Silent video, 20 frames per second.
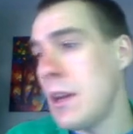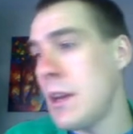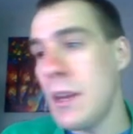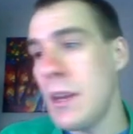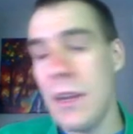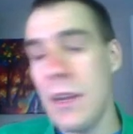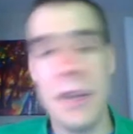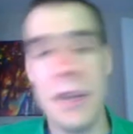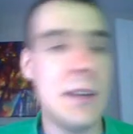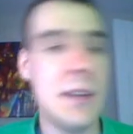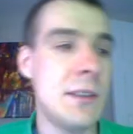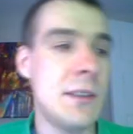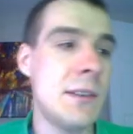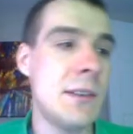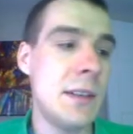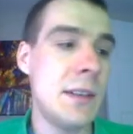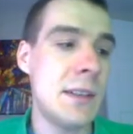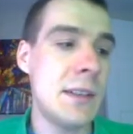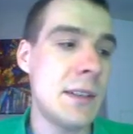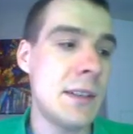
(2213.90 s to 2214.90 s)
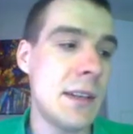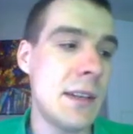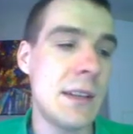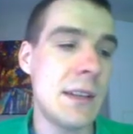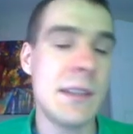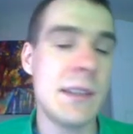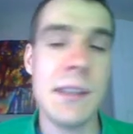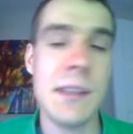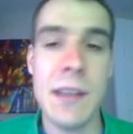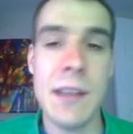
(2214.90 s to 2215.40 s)
And as already
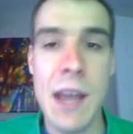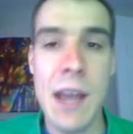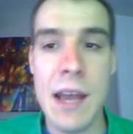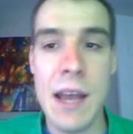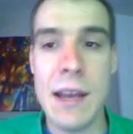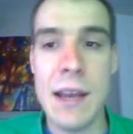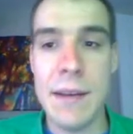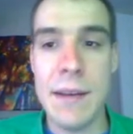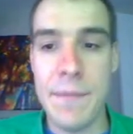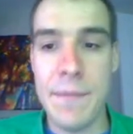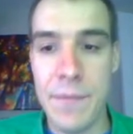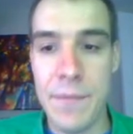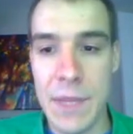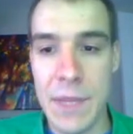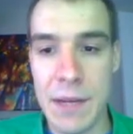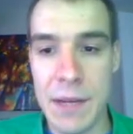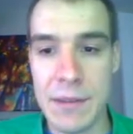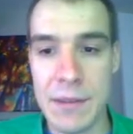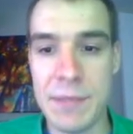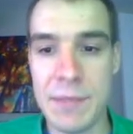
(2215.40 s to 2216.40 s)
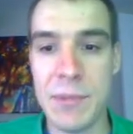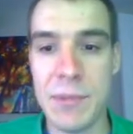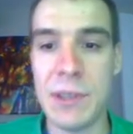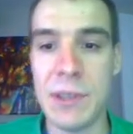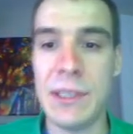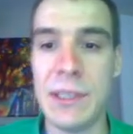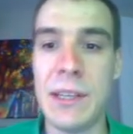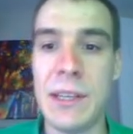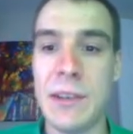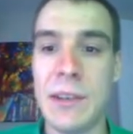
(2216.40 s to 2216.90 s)
discussed, it's per
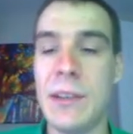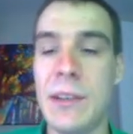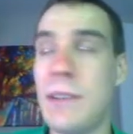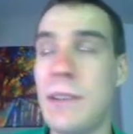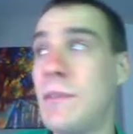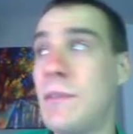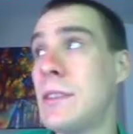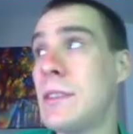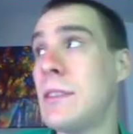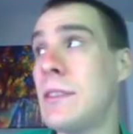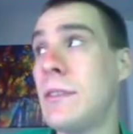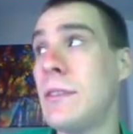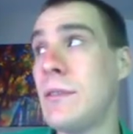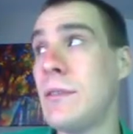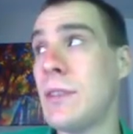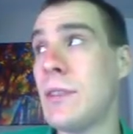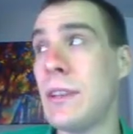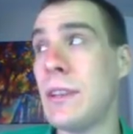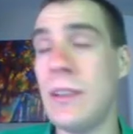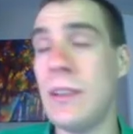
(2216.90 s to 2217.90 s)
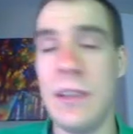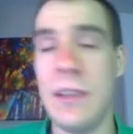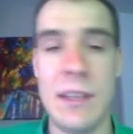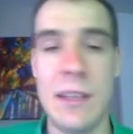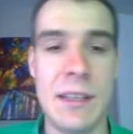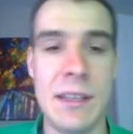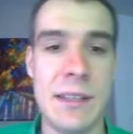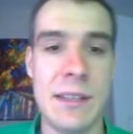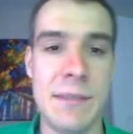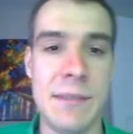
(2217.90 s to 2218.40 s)
liter of the solution.
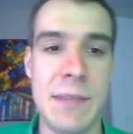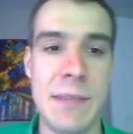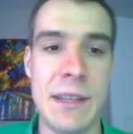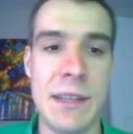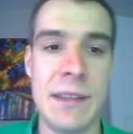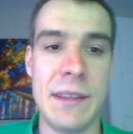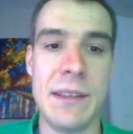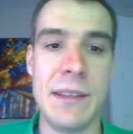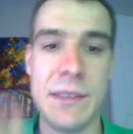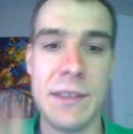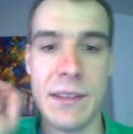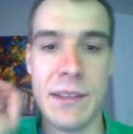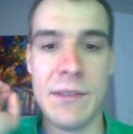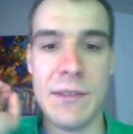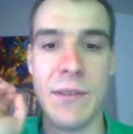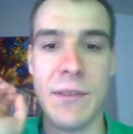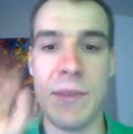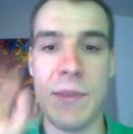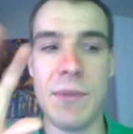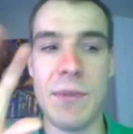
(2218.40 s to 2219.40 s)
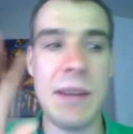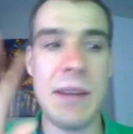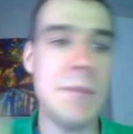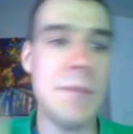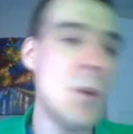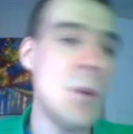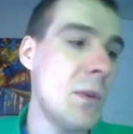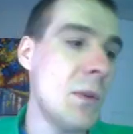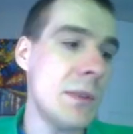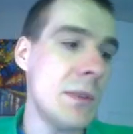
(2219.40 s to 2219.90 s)
It doesn't mean that there's 3
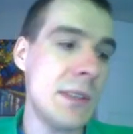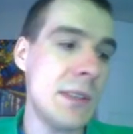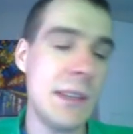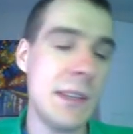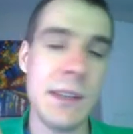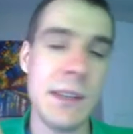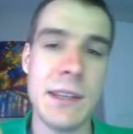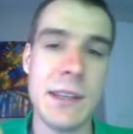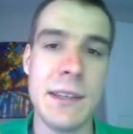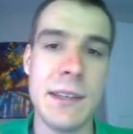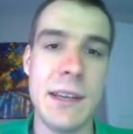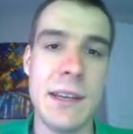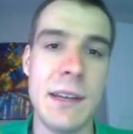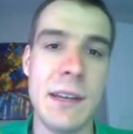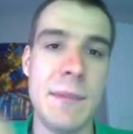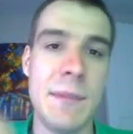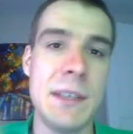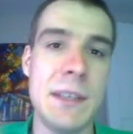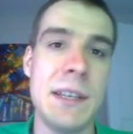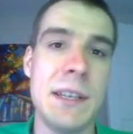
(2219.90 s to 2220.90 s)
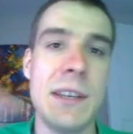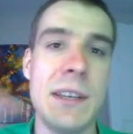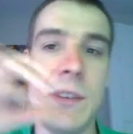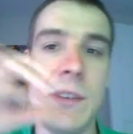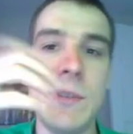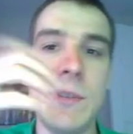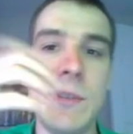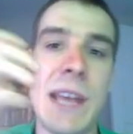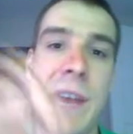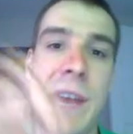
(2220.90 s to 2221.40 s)
moles in the container, because I could
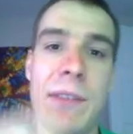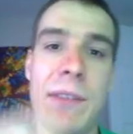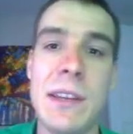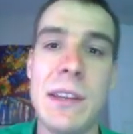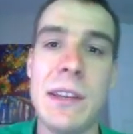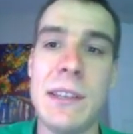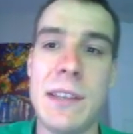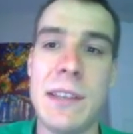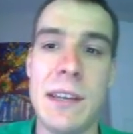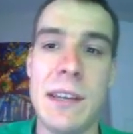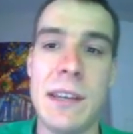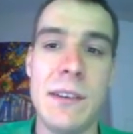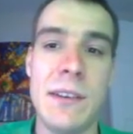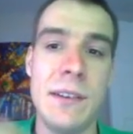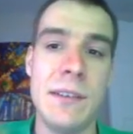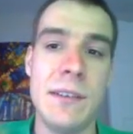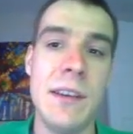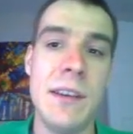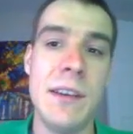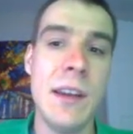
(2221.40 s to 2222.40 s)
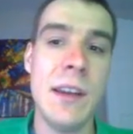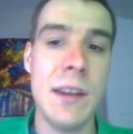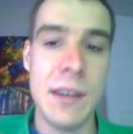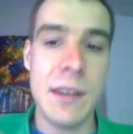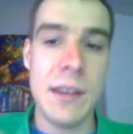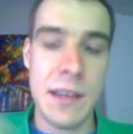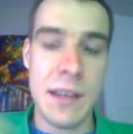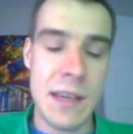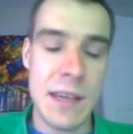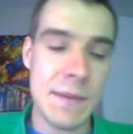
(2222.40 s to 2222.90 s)
use half the container and
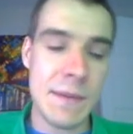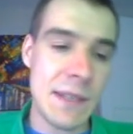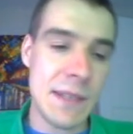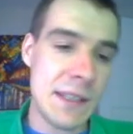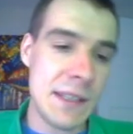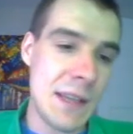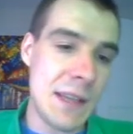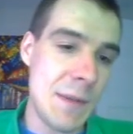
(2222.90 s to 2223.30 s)
it keeps the same